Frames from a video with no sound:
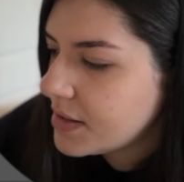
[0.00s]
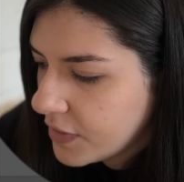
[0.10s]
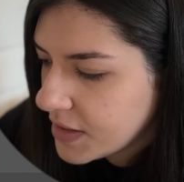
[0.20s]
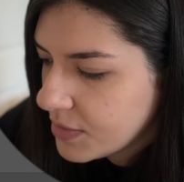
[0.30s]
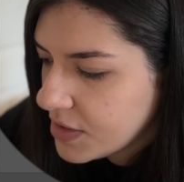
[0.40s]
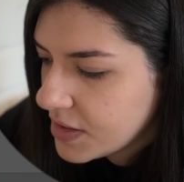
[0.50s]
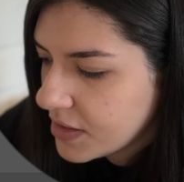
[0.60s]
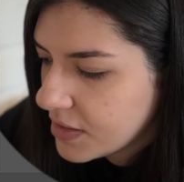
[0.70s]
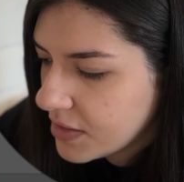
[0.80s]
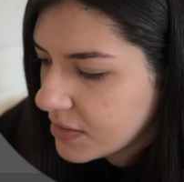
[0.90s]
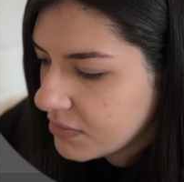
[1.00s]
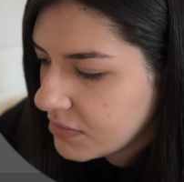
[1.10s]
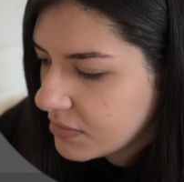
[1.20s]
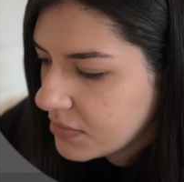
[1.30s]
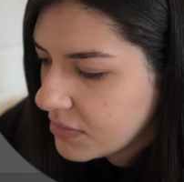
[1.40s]
First, I'm just gonna
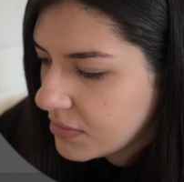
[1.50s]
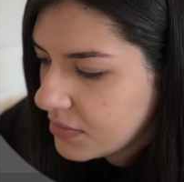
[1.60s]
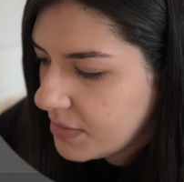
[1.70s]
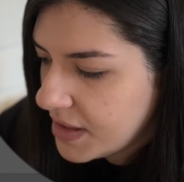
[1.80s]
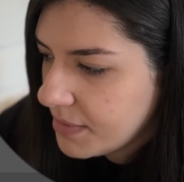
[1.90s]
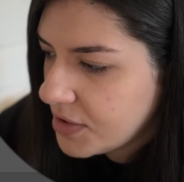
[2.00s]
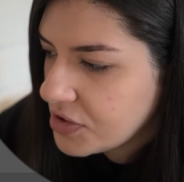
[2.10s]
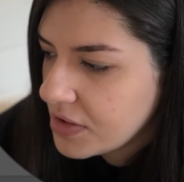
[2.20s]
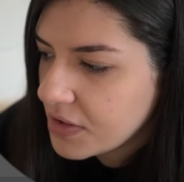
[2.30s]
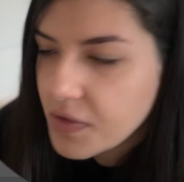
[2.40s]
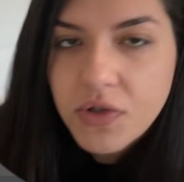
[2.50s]
make a bunch of little